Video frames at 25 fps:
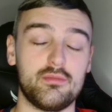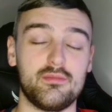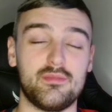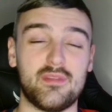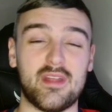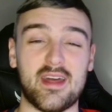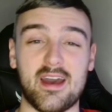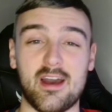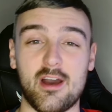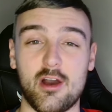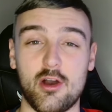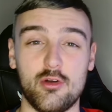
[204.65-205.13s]

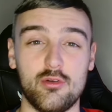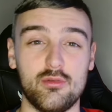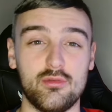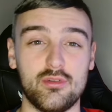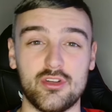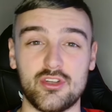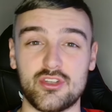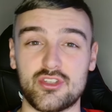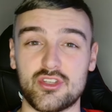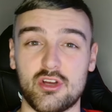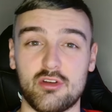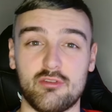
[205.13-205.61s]
Their
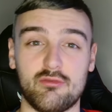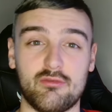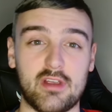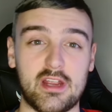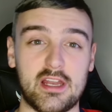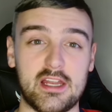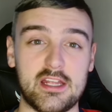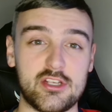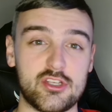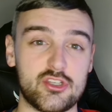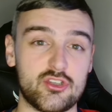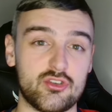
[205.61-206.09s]
owners are
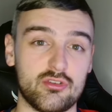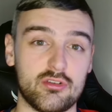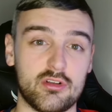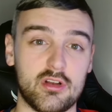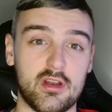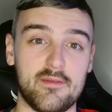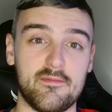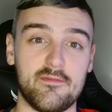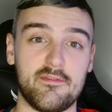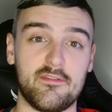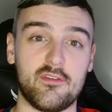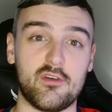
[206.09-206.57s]
really
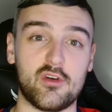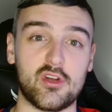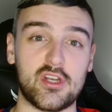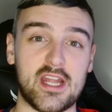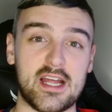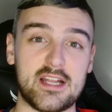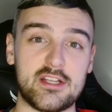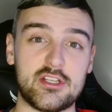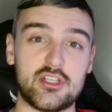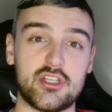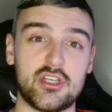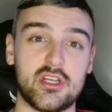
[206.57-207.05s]
struggling
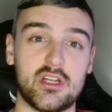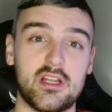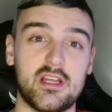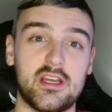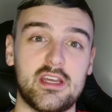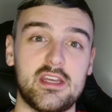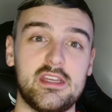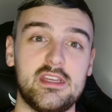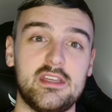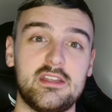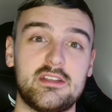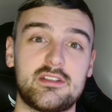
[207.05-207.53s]

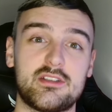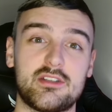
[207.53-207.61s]
financially